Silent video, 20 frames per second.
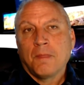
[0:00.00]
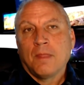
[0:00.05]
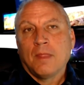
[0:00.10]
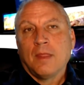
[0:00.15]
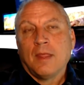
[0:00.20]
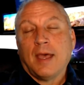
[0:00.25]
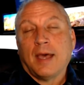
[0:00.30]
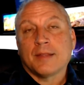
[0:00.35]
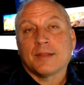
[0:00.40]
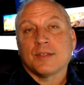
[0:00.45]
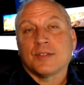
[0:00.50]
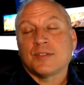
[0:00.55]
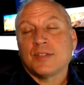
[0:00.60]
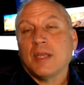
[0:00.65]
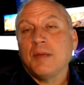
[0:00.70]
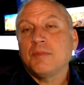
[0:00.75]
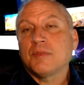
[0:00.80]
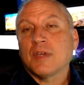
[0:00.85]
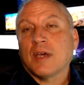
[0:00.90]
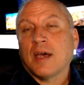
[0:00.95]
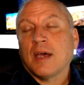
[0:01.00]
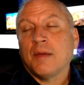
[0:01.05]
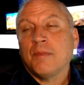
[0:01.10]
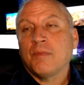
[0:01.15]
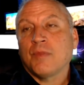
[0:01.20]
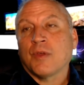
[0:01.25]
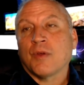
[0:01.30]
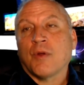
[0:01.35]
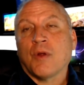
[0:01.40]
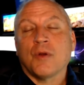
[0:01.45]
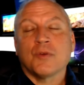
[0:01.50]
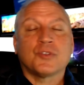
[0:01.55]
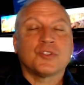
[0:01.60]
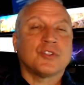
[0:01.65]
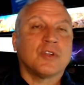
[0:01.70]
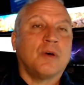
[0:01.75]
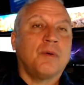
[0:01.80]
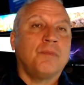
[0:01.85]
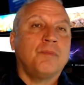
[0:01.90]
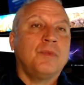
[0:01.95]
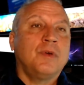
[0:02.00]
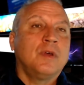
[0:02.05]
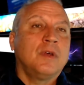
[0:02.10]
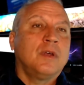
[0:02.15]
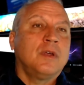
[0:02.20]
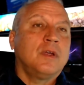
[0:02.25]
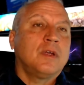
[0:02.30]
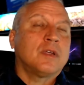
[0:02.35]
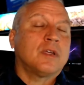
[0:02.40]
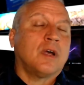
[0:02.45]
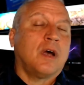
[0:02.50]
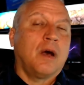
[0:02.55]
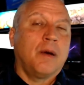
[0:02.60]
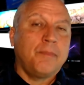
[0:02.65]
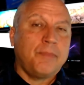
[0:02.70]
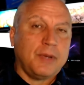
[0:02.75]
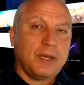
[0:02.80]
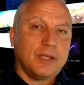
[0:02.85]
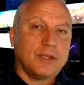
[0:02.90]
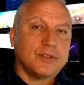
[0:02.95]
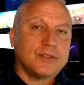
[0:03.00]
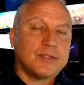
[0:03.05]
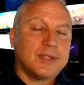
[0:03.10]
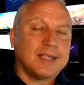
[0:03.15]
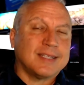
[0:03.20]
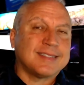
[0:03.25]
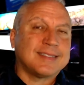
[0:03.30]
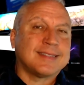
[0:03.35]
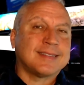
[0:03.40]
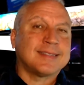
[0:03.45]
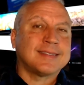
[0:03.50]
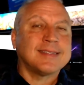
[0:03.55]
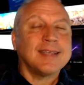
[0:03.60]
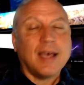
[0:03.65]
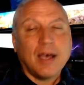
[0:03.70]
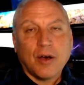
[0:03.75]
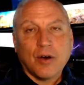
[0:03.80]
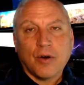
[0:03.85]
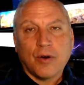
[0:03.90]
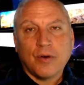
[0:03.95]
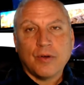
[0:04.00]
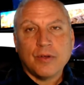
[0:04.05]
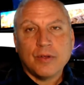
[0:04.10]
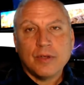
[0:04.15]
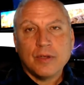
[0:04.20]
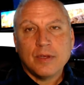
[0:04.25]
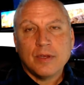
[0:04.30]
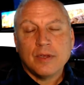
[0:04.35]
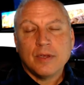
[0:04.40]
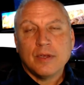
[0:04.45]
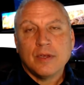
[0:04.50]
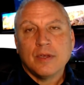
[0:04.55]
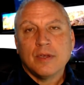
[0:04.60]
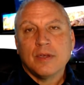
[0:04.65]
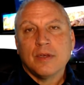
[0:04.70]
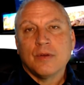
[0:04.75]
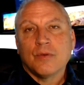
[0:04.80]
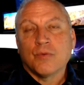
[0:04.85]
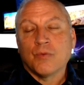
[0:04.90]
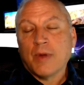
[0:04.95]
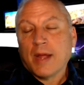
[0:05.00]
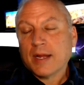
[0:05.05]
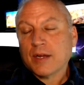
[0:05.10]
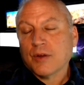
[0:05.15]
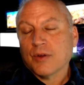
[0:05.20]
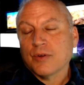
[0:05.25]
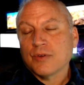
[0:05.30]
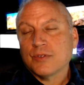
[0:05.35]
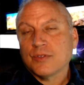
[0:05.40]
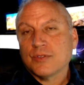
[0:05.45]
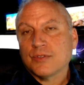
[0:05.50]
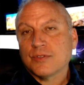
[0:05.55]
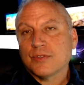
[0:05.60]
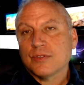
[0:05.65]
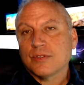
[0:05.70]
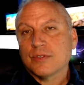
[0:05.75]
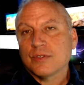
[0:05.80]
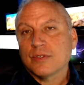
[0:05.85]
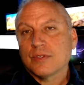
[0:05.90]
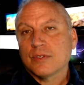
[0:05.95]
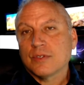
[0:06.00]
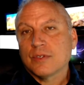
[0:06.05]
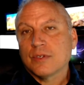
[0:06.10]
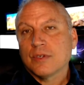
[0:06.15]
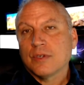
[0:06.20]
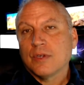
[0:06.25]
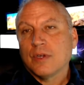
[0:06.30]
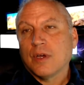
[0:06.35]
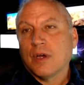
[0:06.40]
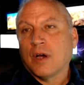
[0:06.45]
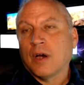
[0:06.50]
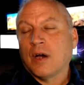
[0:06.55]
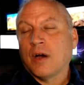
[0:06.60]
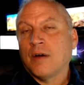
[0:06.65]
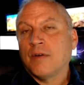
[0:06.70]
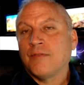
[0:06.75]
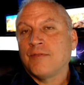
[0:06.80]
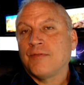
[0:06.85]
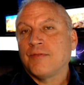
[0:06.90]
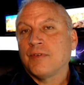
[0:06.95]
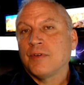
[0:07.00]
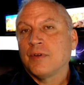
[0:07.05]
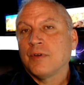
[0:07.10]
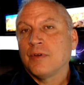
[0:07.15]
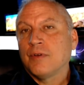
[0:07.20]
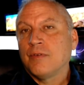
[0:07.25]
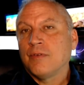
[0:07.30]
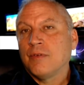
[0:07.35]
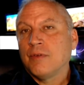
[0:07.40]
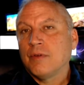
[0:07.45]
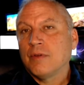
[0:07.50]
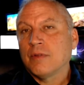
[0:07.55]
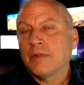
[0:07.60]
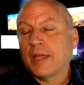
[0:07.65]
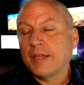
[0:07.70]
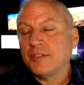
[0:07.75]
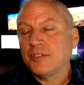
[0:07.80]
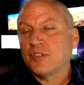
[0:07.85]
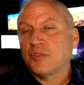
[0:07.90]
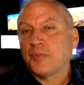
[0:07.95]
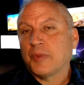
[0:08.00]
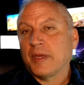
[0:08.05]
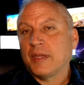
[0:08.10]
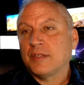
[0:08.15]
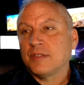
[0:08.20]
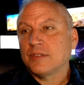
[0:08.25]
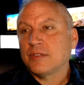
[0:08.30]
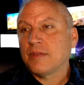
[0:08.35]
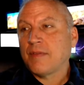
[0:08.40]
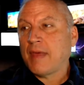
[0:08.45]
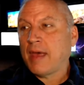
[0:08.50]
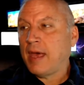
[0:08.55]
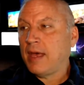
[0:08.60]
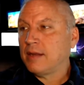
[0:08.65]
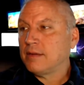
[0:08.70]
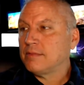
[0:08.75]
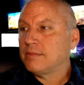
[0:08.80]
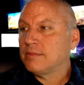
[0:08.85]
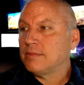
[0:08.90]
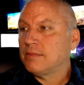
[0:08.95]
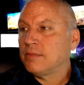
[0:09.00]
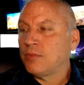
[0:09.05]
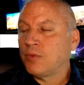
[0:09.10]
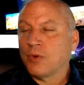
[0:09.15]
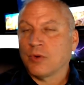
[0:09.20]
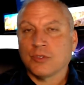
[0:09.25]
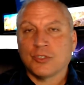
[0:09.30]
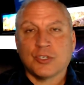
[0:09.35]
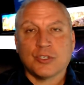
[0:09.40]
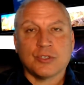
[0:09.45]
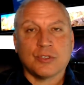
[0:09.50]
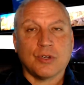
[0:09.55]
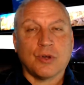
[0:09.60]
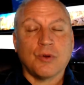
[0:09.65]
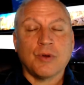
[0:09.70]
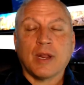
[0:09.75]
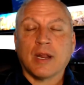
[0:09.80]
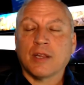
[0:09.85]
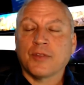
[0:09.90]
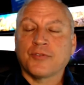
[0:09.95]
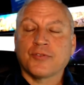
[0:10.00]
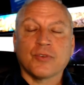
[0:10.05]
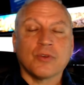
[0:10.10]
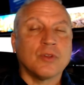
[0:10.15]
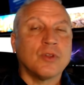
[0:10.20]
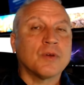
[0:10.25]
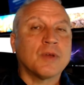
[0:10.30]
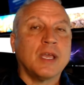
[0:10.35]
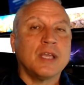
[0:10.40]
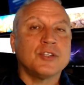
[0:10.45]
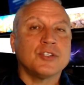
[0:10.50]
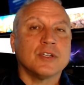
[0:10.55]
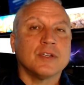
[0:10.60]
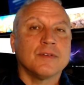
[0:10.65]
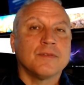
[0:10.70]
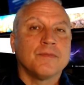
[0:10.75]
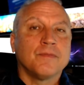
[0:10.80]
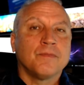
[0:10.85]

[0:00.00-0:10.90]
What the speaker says: At the same time, there are some companies that sell records of license plates that were shown at a certain location.